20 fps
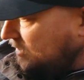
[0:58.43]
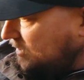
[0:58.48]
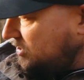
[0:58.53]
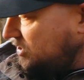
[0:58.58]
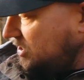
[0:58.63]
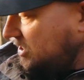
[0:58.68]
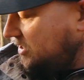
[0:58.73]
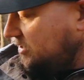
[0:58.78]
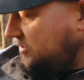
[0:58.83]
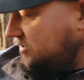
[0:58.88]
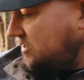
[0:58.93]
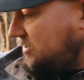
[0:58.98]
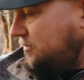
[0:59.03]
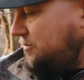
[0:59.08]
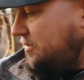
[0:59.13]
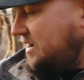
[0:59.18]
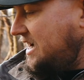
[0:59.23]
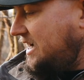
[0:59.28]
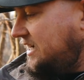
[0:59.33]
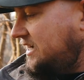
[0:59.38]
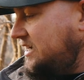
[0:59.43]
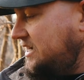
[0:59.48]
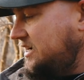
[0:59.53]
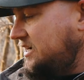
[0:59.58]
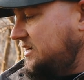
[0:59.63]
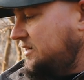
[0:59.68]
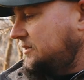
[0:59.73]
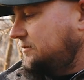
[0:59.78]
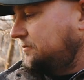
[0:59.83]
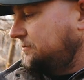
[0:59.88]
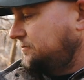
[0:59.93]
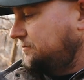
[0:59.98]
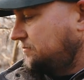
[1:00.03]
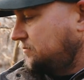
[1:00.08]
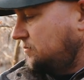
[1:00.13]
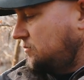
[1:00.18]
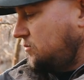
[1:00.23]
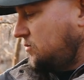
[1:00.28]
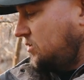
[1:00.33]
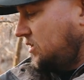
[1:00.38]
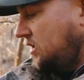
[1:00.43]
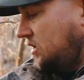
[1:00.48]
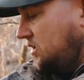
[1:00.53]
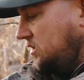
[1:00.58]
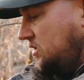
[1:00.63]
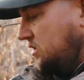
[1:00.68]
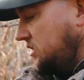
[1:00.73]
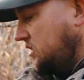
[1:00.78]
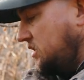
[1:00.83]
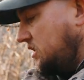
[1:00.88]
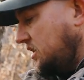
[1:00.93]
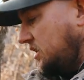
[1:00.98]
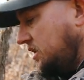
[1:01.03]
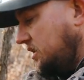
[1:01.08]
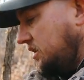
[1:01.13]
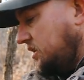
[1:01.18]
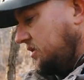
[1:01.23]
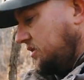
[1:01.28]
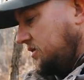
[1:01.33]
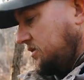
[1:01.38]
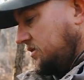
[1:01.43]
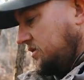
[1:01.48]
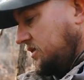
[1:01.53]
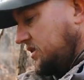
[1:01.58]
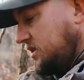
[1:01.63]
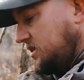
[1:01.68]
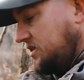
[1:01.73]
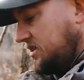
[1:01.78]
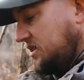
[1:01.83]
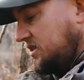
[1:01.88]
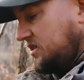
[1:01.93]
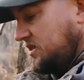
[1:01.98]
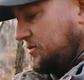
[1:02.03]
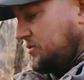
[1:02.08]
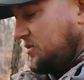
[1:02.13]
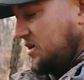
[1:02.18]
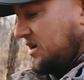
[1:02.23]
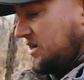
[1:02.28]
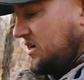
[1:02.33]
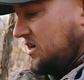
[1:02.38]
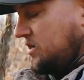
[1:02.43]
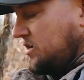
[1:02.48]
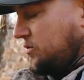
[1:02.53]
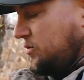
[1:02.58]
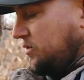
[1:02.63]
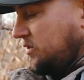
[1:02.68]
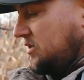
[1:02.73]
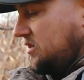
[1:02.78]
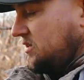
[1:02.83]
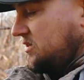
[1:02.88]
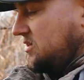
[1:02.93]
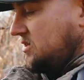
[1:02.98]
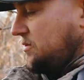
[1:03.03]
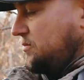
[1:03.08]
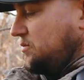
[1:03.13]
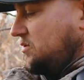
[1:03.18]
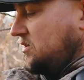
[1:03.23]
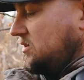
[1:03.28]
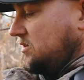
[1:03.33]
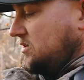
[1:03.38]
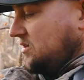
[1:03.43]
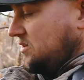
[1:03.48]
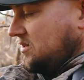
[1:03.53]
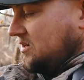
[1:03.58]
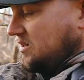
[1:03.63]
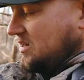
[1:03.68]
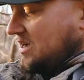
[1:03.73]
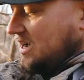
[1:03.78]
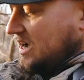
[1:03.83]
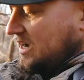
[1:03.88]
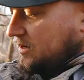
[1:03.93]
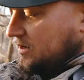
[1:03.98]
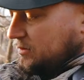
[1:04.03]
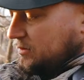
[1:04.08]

shells in a bag here. This system right here with the zipper, I can